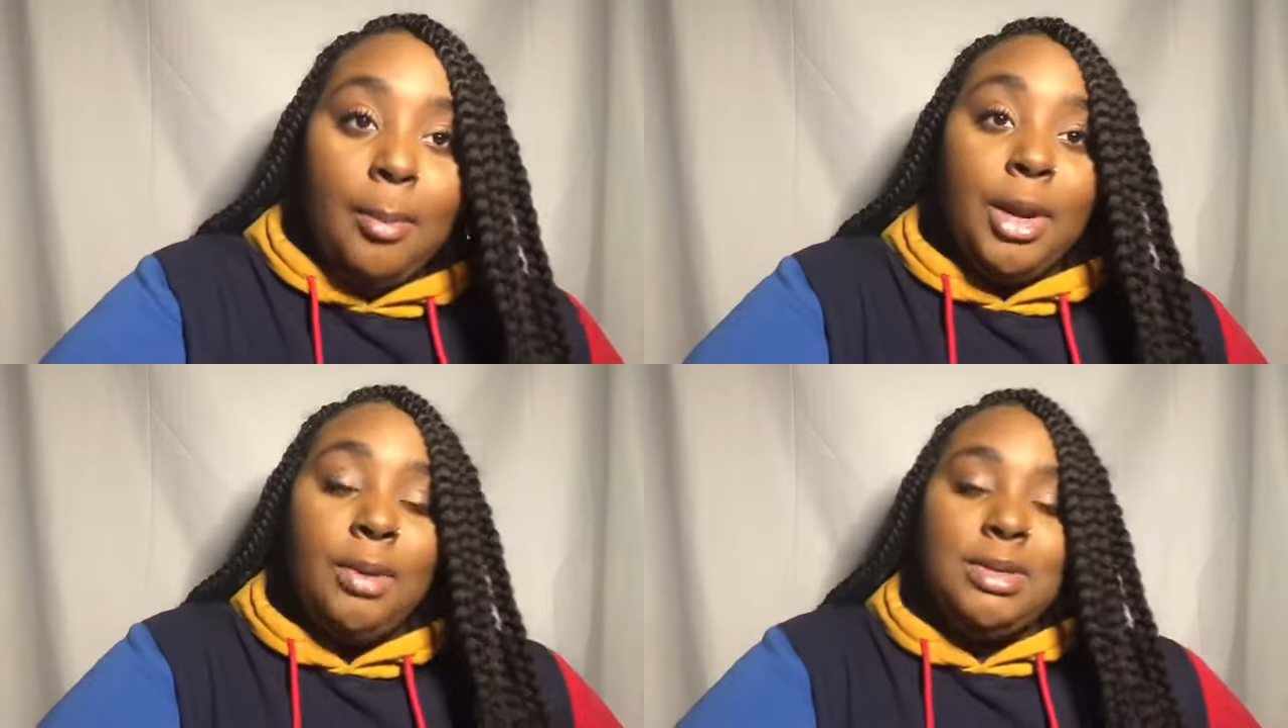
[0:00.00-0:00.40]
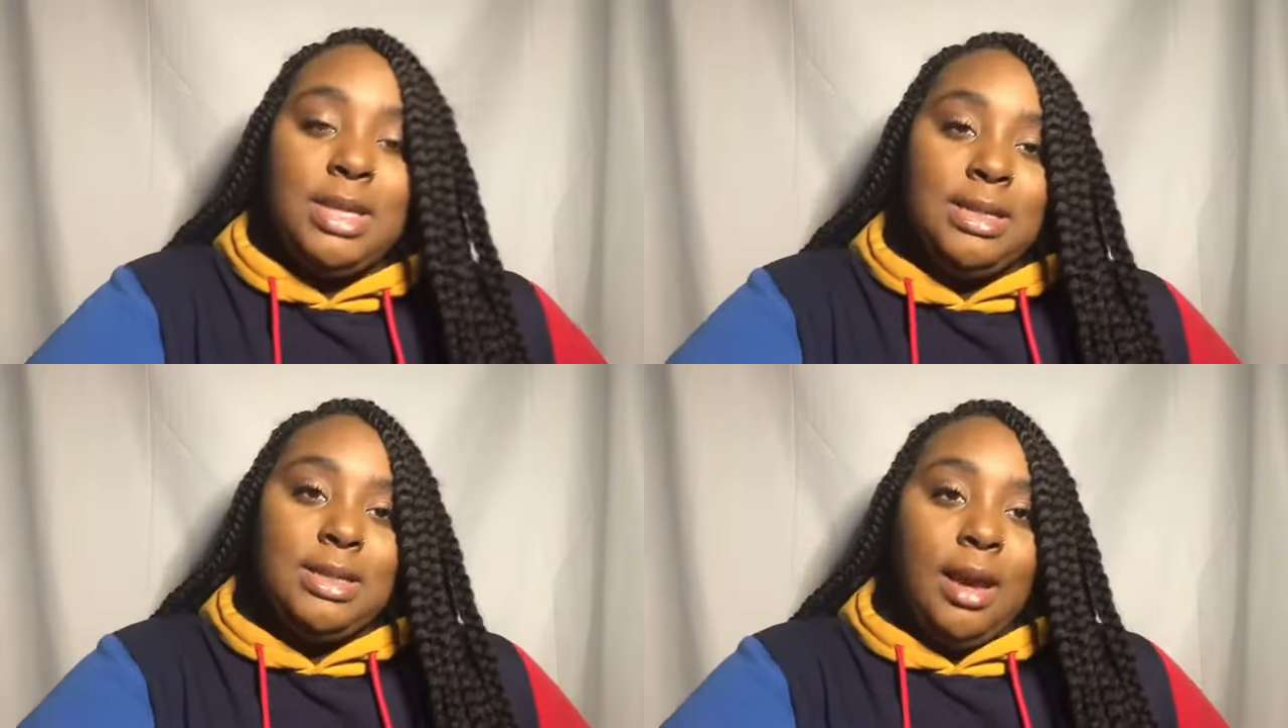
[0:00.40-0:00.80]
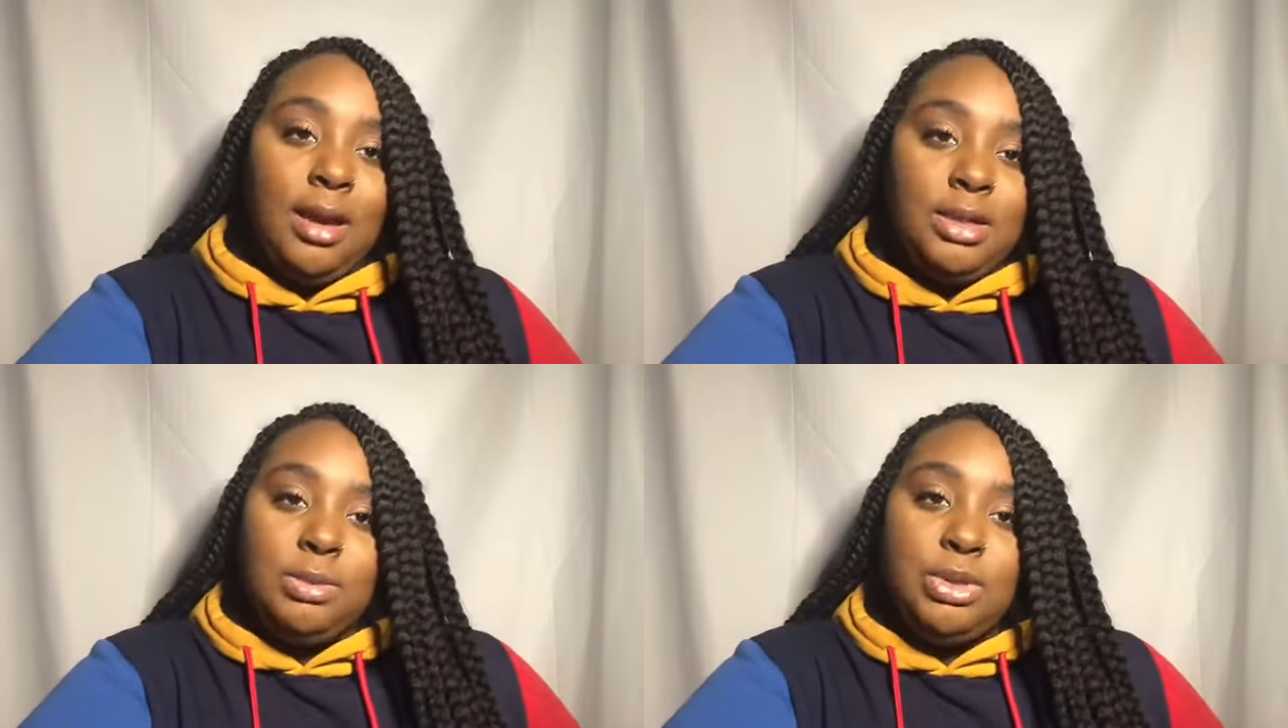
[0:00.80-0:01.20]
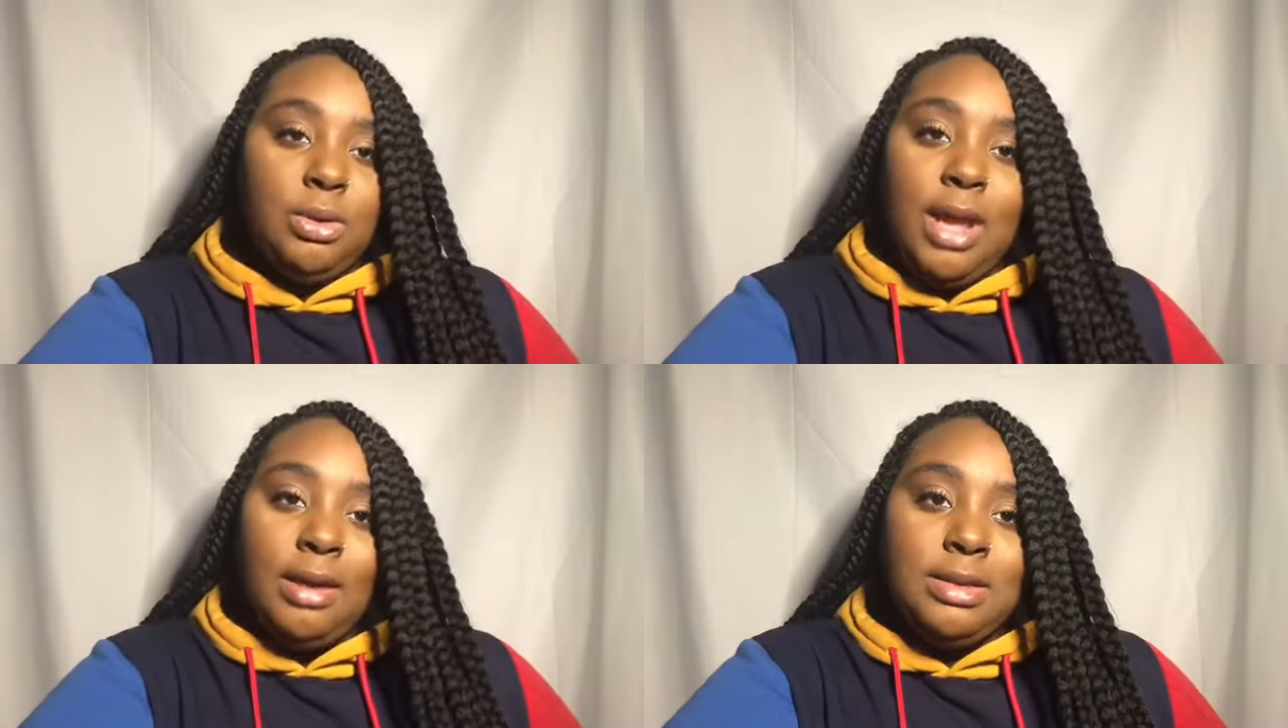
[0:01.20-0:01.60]
but it was inside because it was
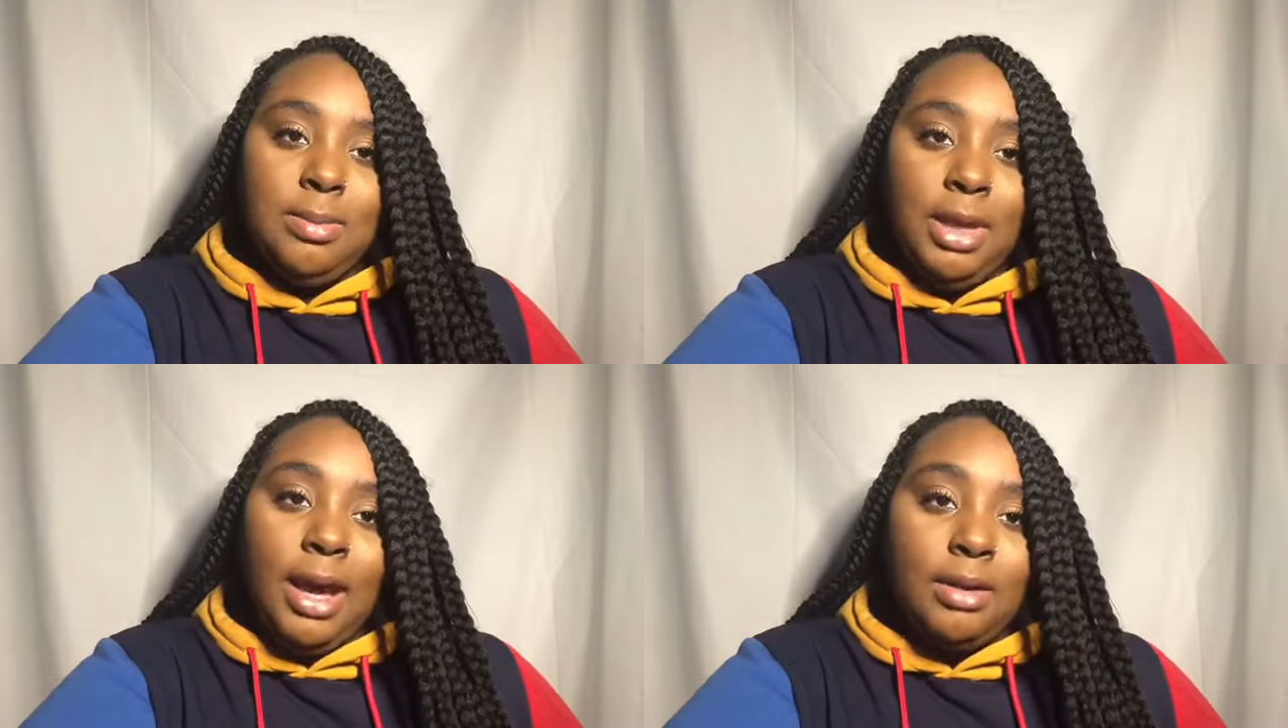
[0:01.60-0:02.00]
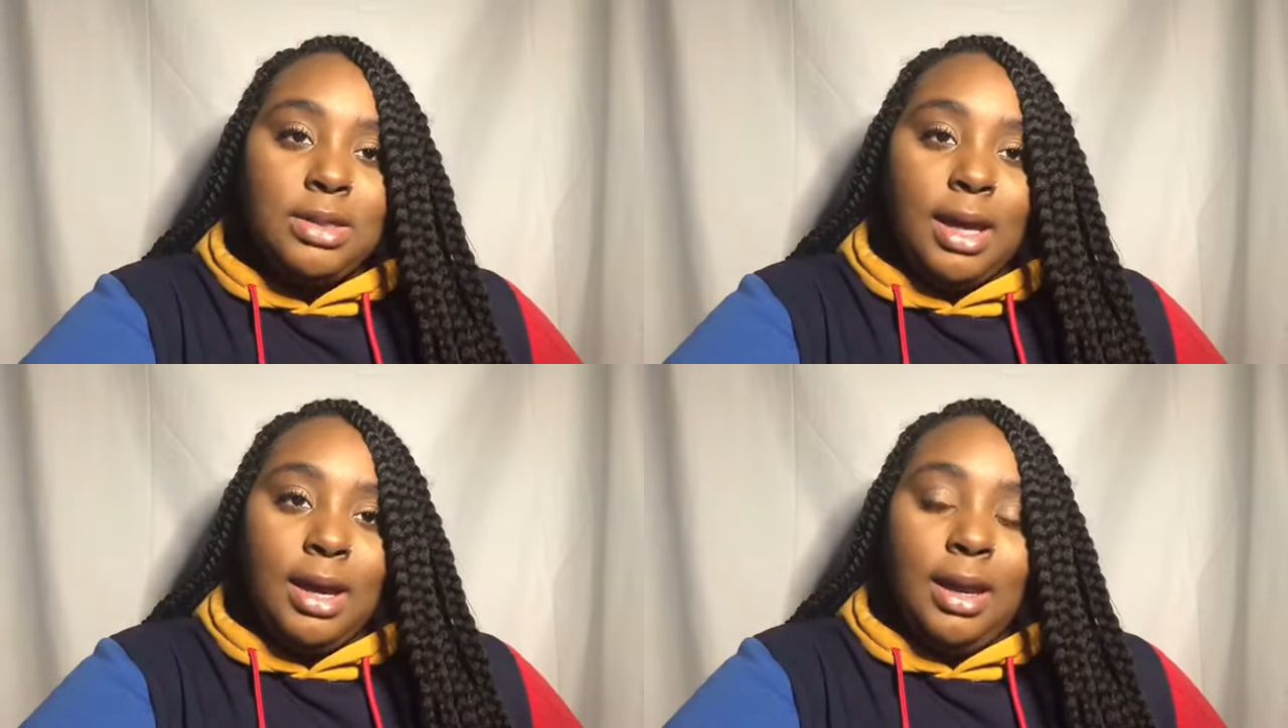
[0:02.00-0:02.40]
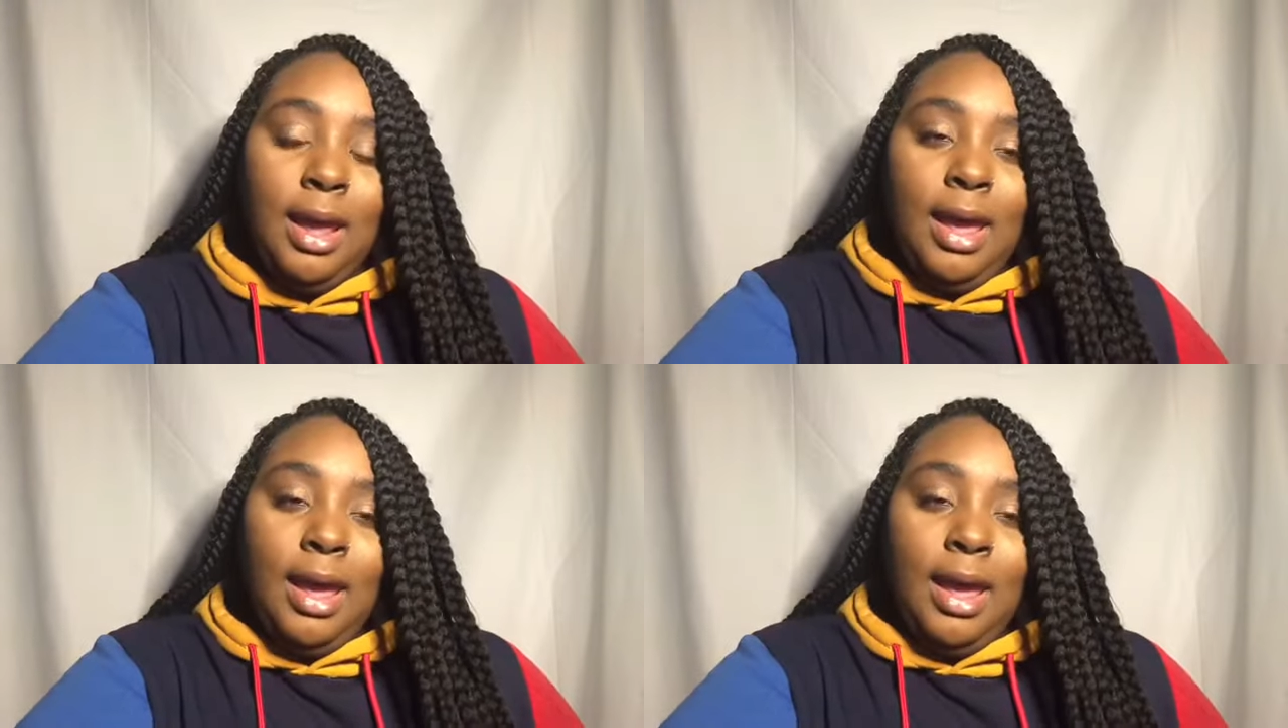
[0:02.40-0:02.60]
too loud to be outside